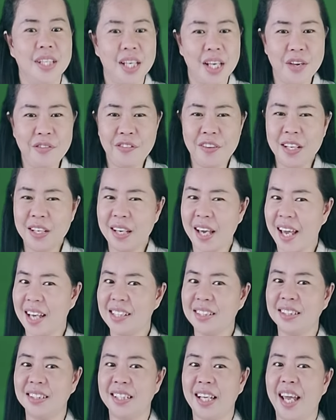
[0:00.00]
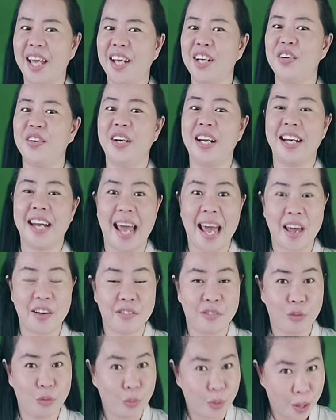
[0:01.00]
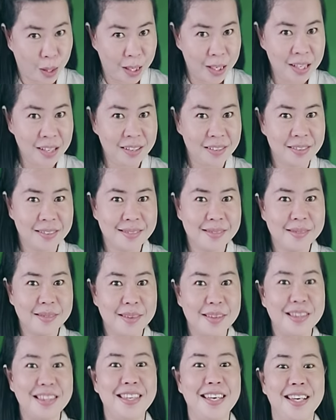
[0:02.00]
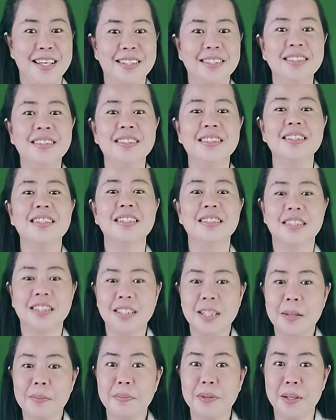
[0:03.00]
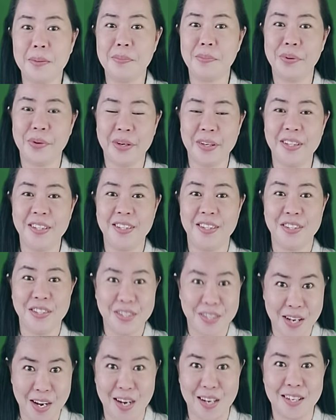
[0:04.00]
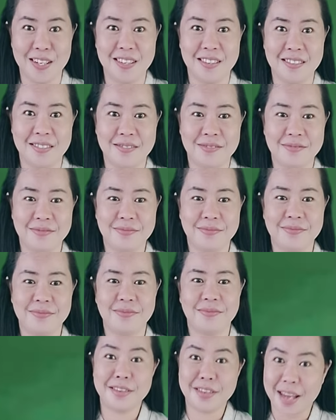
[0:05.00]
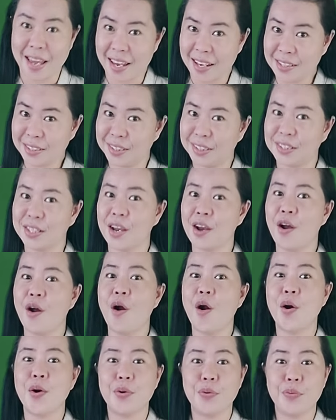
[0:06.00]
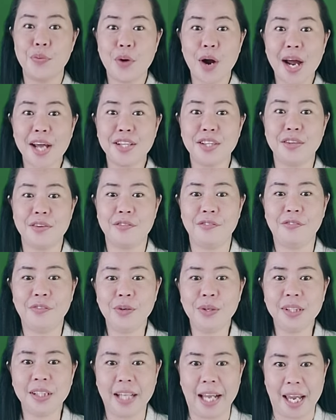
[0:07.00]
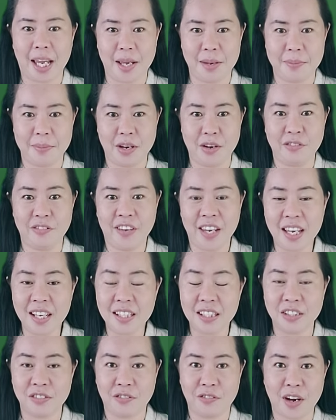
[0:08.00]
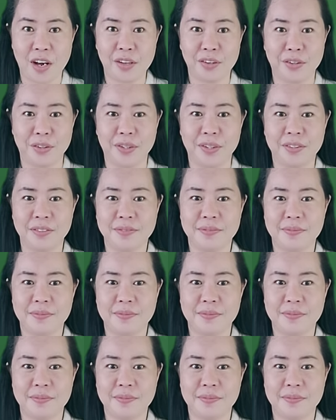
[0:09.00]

If in case they do not have one, then simply put none. Next, write the full name of his father.